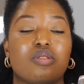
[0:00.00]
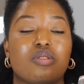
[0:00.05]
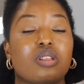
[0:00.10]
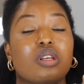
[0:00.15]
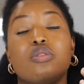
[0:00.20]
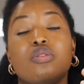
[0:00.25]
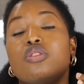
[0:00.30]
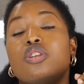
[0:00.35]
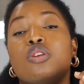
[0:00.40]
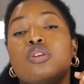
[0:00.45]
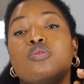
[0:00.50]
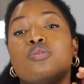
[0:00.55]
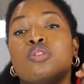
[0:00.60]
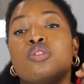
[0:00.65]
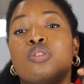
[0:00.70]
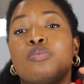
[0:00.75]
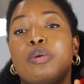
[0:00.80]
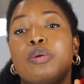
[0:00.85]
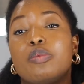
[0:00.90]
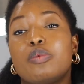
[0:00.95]

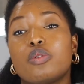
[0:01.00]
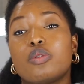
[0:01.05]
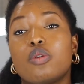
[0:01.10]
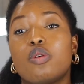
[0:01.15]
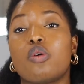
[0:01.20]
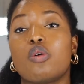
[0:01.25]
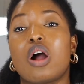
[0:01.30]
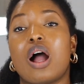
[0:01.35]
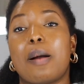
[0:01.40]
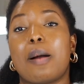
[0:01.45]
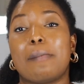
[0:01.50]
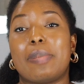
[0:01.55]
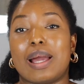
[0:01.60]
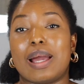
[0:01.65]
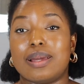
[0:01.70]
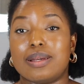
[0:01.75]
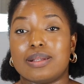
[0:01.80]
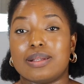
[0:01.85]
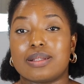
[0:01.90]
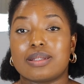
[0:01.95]
people don't go and
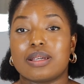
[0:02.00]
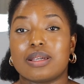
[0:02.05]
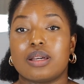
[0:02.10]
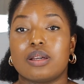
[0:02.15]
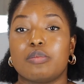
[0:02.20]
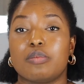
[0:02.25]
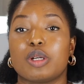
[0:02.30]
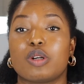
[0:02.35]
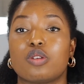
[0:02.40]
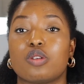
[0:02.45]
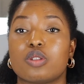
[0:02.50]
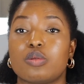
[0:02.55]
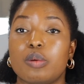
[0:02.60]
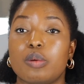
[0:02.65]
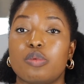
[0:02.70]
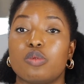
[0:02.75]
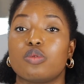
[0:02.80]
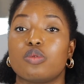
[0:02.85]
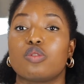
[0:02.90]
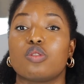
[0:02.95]
buy it, because
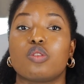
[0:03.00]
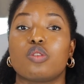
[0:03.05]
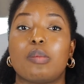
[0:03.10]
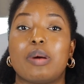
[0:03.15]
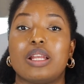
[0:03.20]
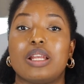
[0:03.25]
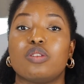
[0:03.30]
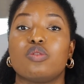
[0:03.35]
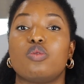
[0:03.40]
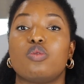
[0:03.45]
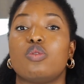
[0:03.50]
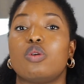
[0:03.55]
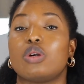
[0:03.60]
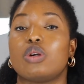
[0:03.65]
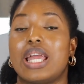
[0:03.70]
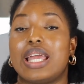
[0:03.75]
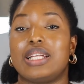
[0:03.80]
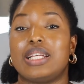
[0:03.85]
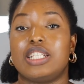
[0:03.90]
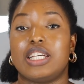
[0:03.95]
people don't normally
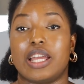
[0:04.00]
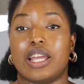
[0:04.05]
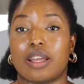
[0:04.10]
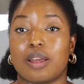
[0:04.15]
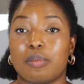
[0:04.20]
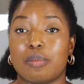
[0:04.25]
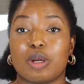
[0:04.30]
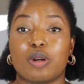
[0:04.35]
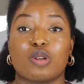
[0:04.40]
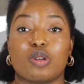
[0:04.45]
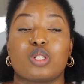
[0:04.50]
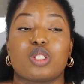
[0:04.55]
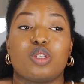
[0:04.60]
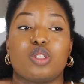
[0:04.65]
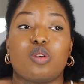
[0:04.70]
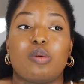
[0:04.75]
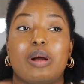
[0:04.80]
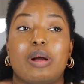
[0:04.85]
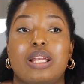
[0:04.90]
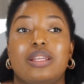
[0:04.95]
go and check, because they
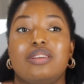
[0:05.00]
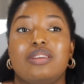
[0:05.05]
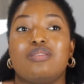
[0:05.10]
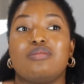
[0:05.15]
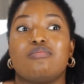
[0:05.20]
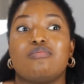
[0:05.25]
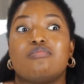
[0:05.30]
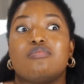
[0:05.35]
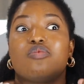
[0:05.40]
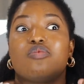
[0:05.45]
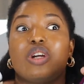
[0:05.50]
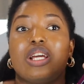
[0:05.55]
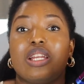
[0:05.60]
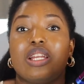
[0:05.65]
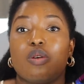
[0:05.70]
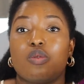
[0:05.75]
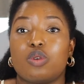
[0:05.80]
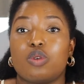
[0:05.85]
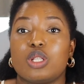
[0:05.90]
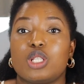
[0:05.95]
normally, when
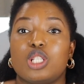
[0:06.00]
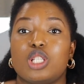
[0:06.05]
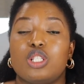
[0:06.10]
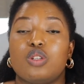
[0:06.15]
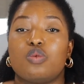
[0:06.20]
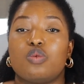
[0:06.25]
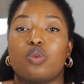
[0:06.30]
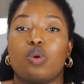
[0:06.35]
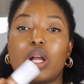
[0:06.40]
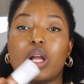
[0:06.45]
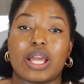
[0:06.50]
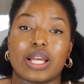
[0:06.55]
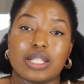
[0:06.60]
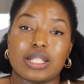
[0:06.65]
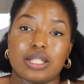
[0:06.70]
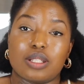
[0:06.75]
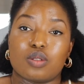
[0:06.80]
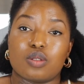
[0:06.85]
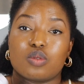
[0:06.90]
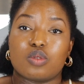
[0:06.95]
they want it, they will not
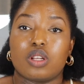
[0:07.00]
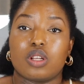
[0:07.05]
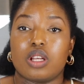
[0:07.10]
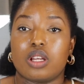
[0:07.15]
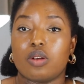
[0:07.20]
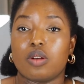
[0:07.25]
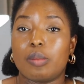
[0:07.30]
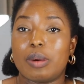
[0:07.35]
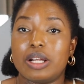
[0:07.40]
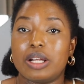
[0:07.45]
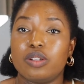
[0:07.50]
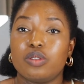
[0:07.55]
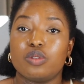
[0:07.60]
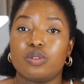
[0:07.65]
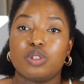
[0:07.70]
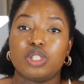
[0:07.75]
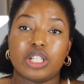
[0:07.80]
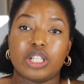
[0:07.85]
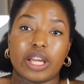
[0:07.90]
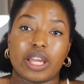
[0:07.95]
get it. So they normally
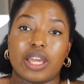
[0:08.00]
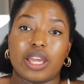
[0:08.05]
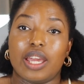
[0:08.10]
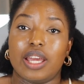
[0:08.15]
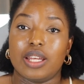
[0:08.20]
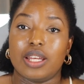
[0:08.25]
don't check